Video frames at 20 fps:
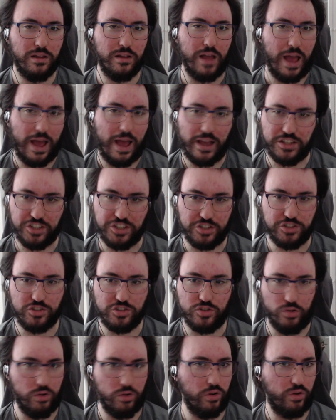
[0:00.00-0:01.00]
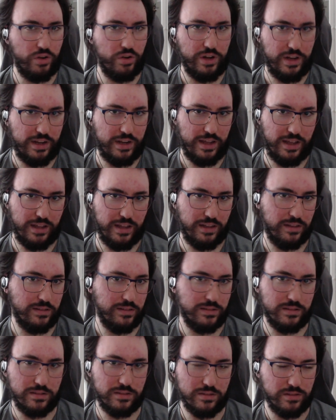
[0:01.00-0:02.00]
Ash's story and
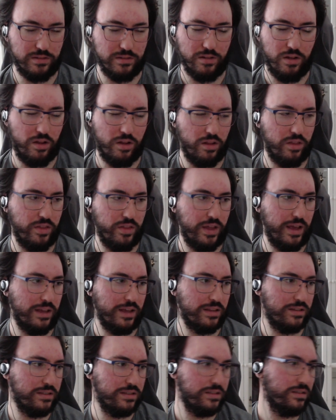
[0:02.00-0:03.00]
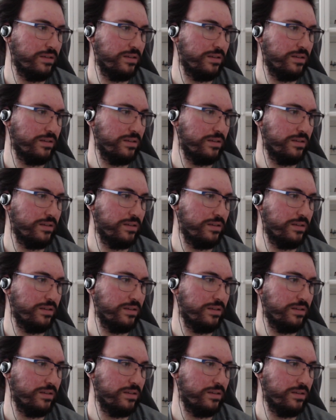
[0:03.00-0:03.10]
all that.